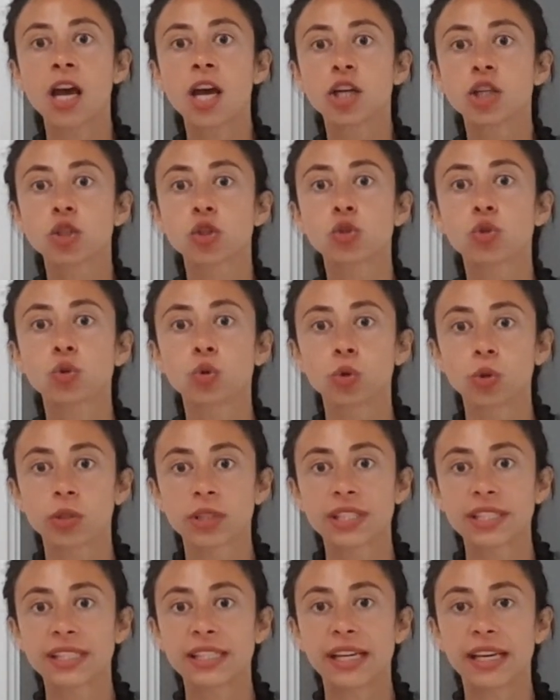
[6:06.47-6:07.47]

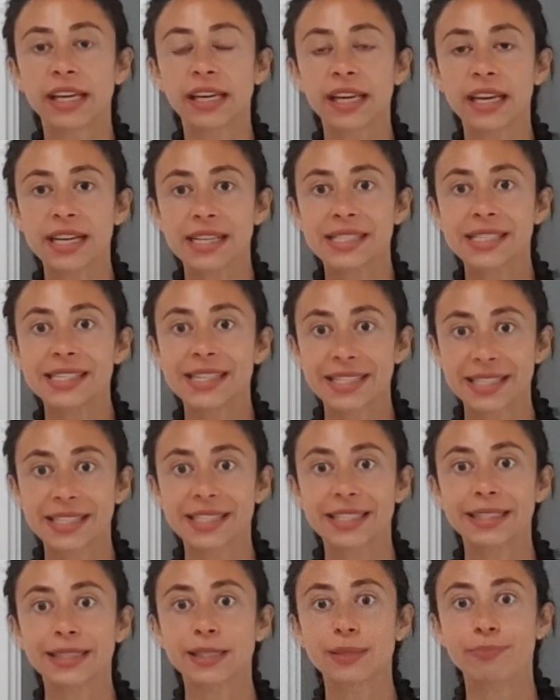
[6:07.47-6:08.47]
sourcing
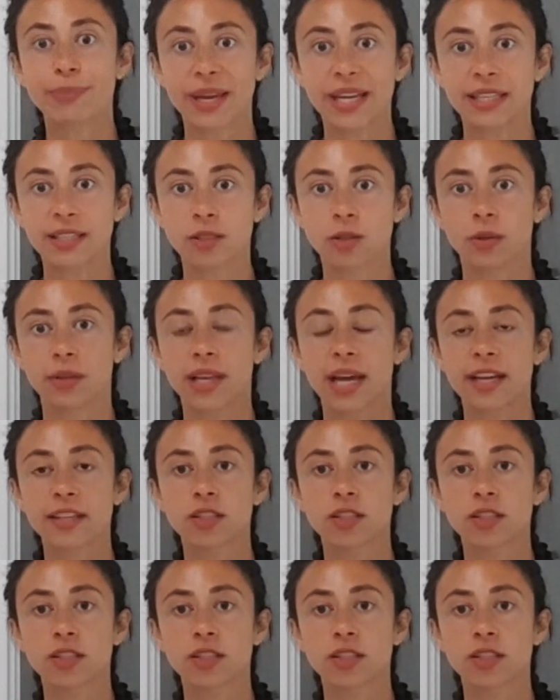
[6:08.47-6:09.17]
assistance based on that.